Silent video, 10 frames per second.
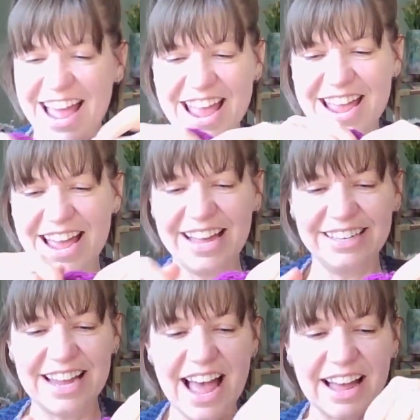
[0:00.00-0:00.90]
And
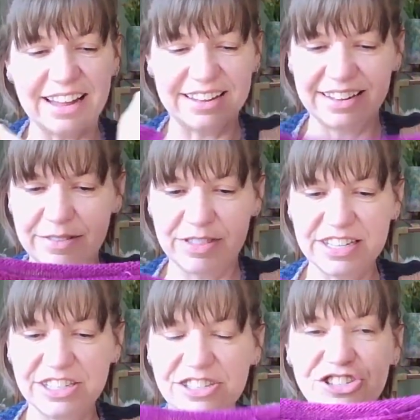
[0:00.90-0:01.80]
yeah,
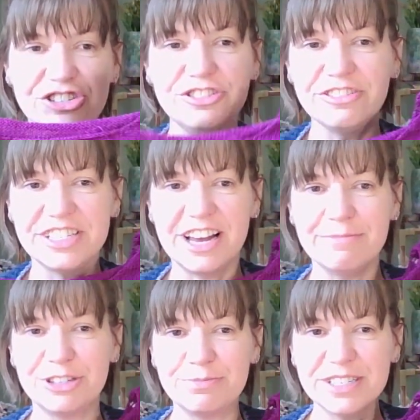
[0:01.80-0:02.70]
this is the Juno tee. I'm
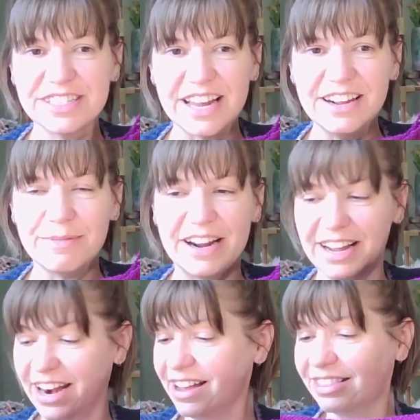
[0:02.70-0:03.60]
super excited about it,
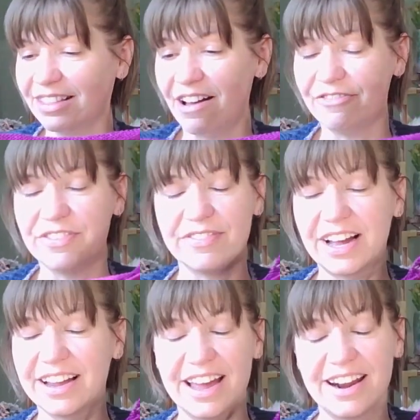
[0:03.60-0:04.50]
and I
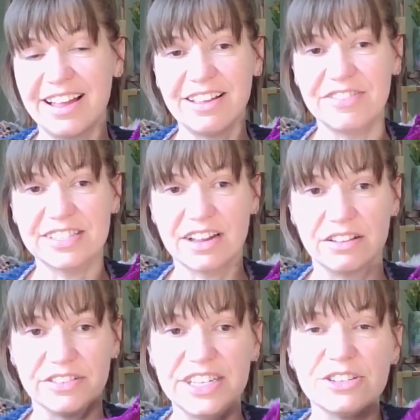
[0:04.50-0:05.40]
love this
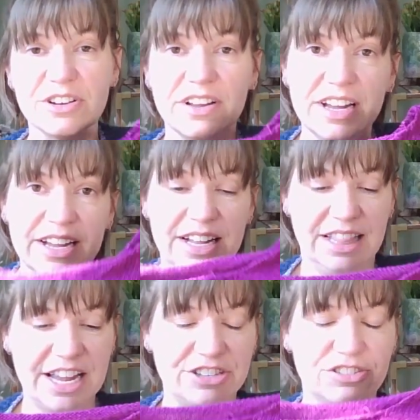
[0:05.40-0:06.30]
color. These are
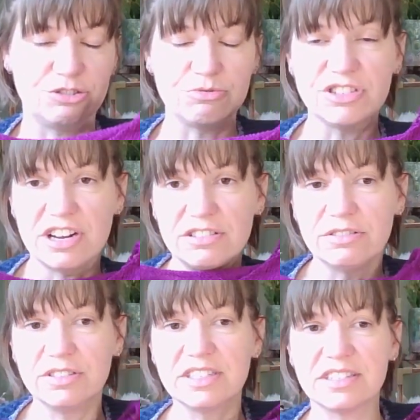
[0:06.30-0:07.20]
like jewel
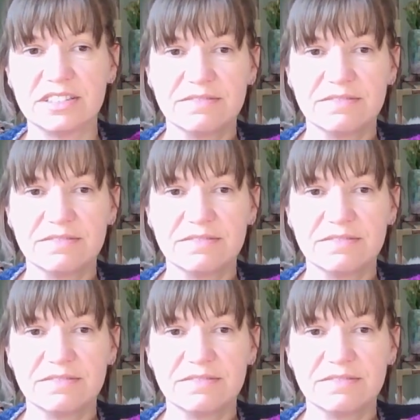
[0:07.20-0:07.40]
tones.